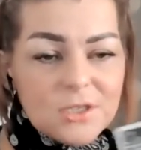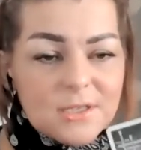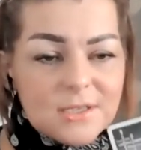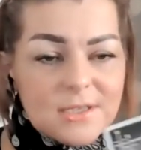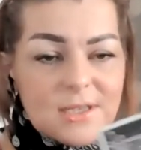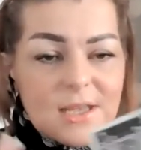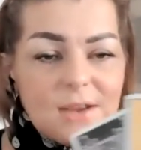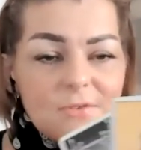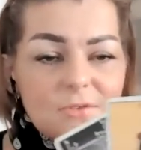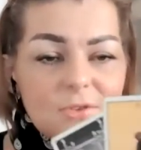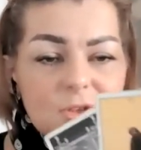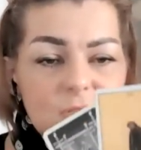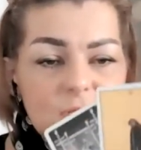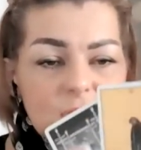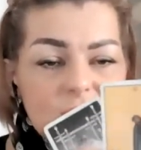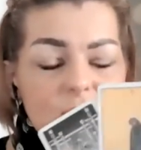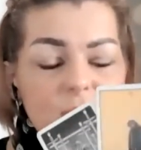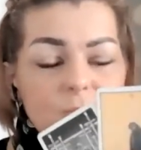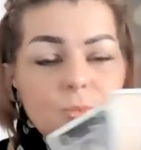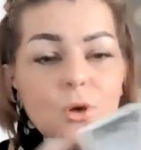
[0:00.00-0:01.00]
It's there in
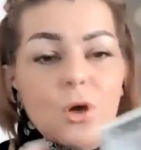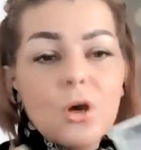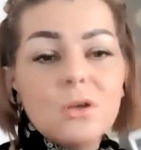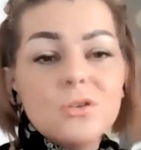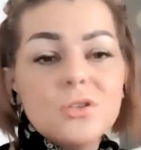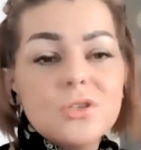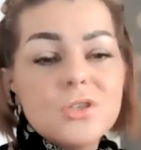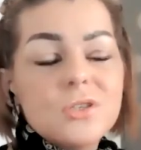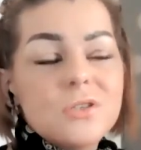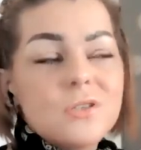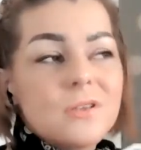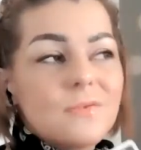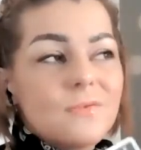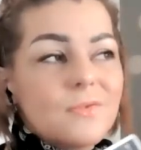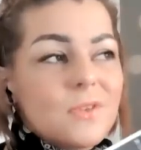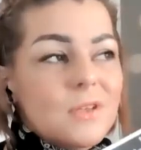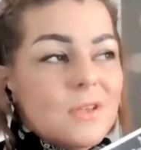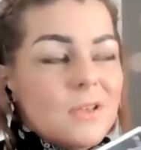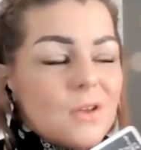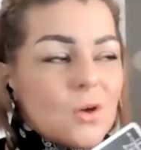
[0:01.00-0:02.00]
the subconscious of
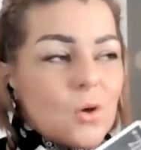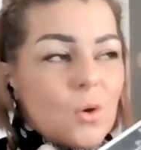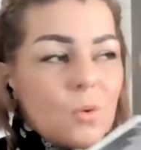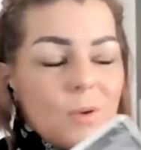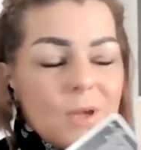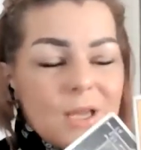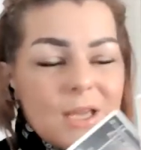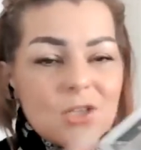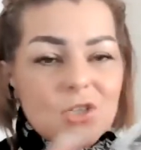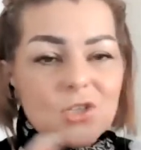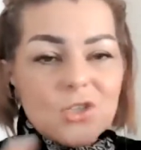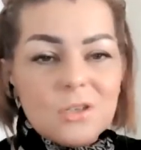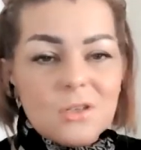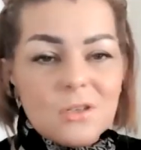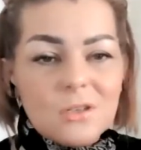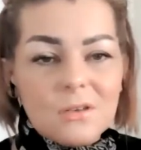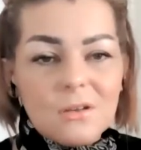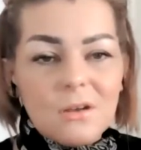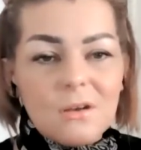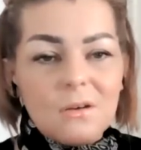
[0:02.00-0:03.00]
the
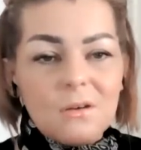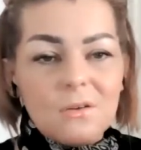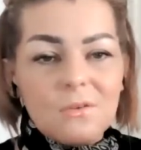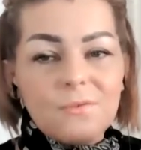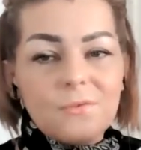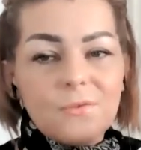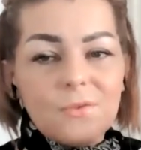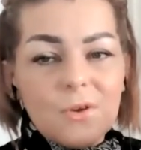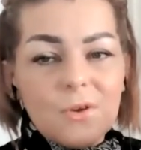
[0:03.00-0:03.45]
equation of